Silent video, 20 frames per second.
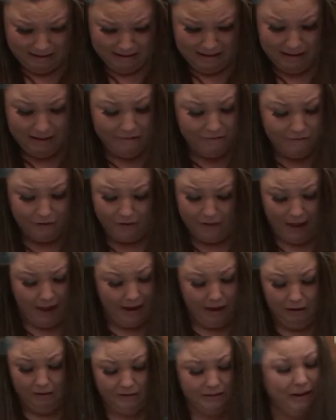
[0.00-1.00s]
And for that,
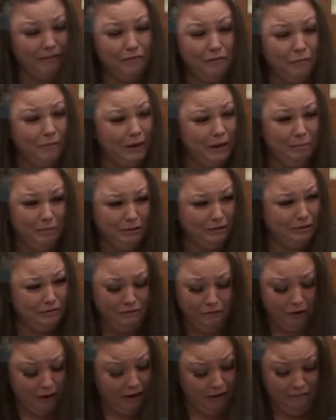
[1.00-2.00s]
I'll never be able to
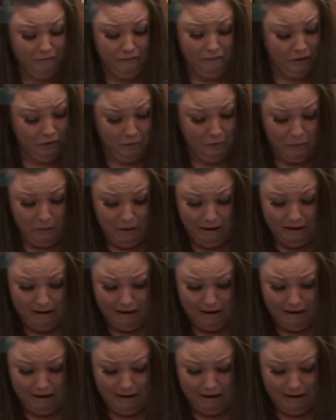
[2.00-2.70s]
forgive you.